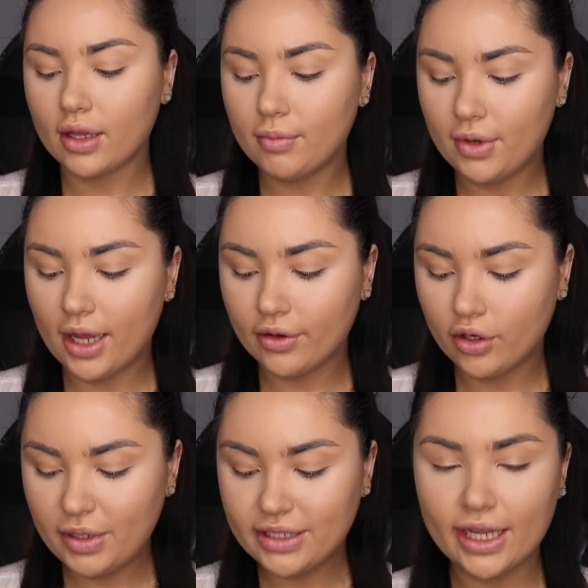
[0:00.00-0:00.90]
And then I'm
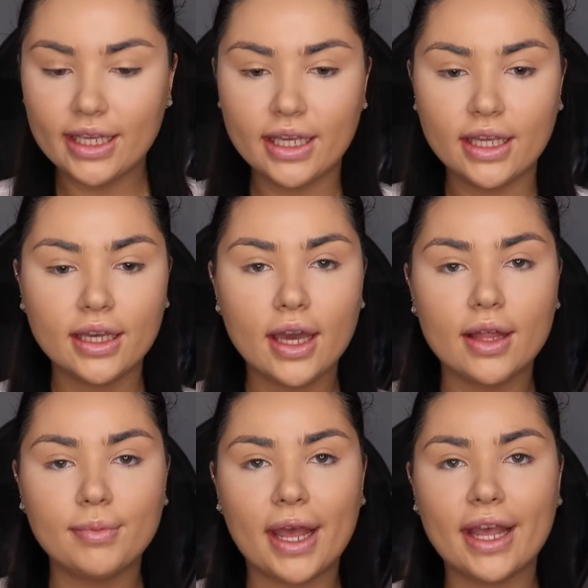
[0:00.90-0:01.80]
going to be taking
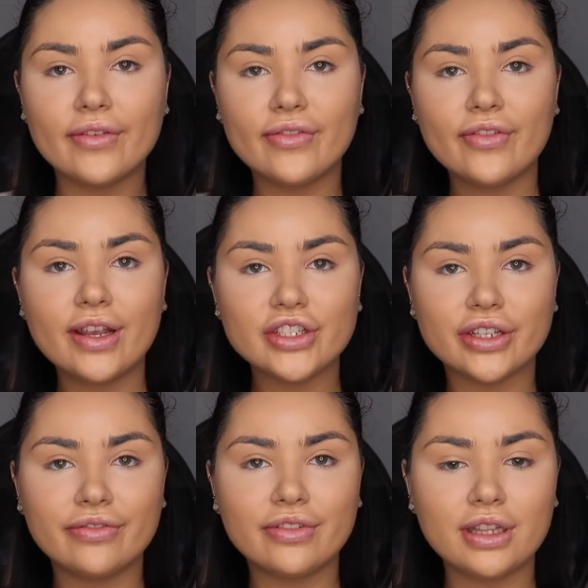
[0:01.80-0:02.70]
my Fresh
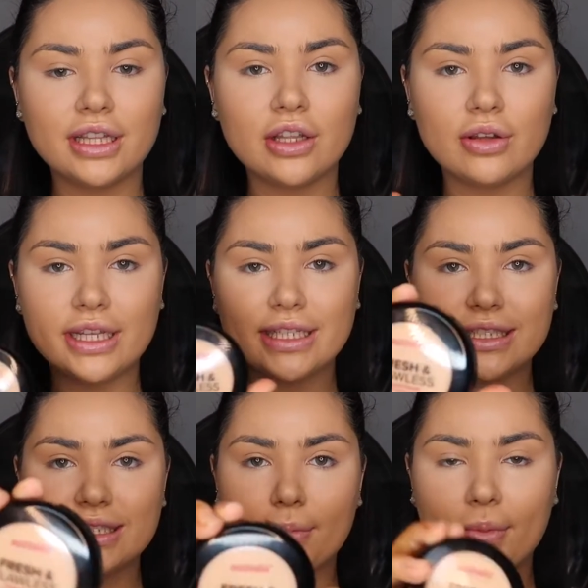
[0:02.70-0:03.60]
and Flawless
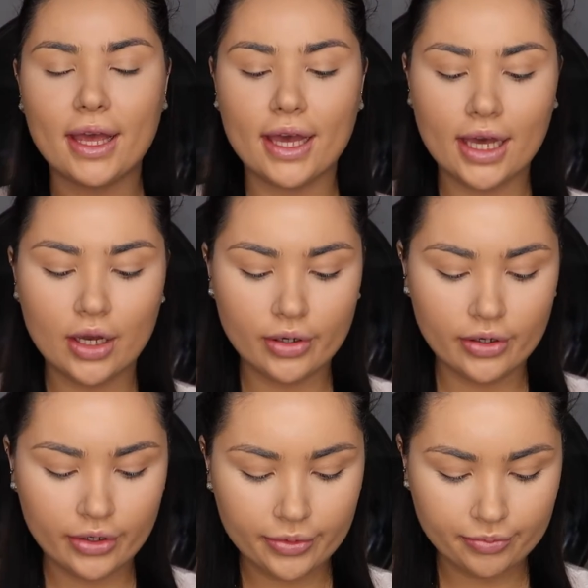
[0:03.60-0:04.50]

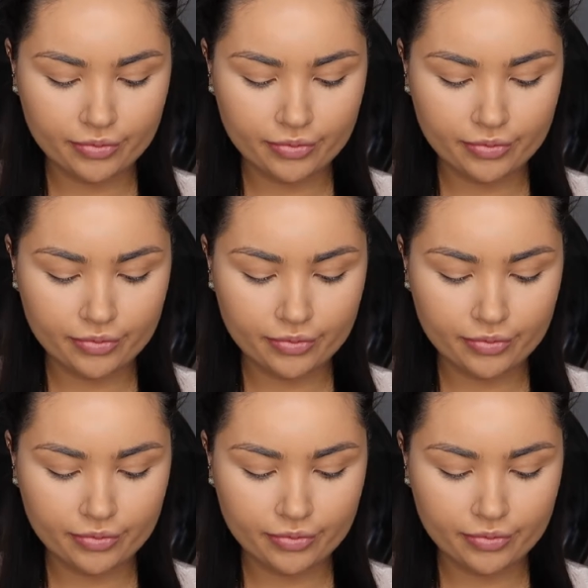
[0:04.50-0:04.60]
powder,